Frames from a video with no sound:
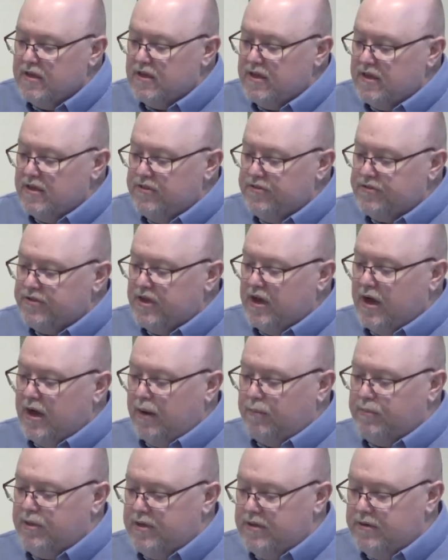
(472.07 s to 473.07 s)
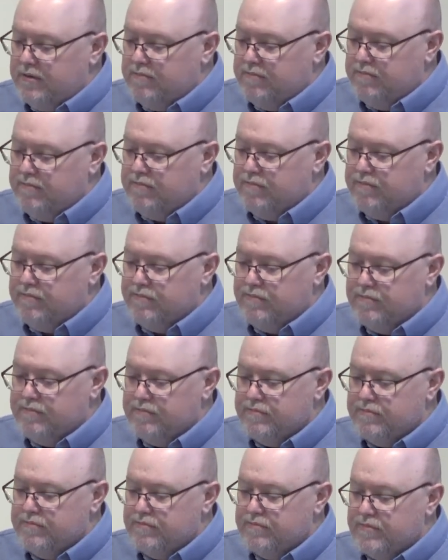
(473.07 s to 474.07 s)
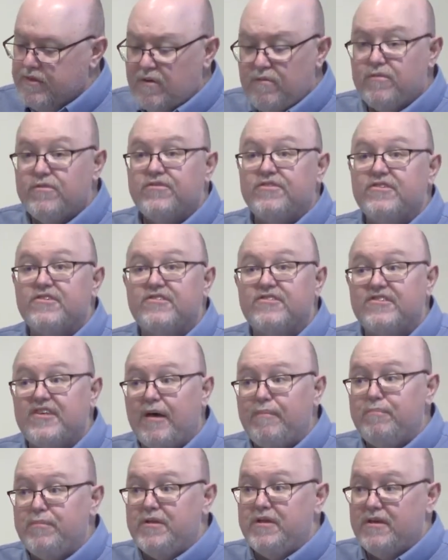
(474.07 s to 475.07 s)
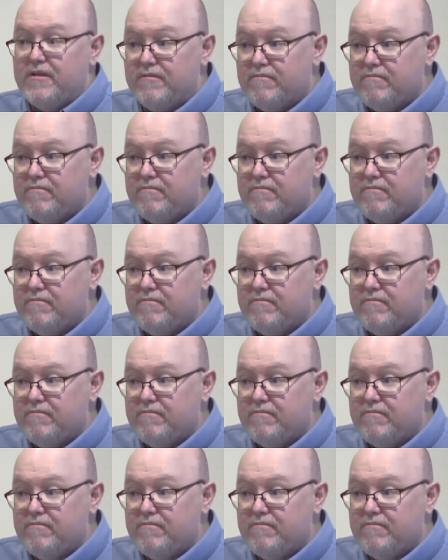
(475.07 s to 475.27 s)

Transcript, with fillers: is common. It was accepted,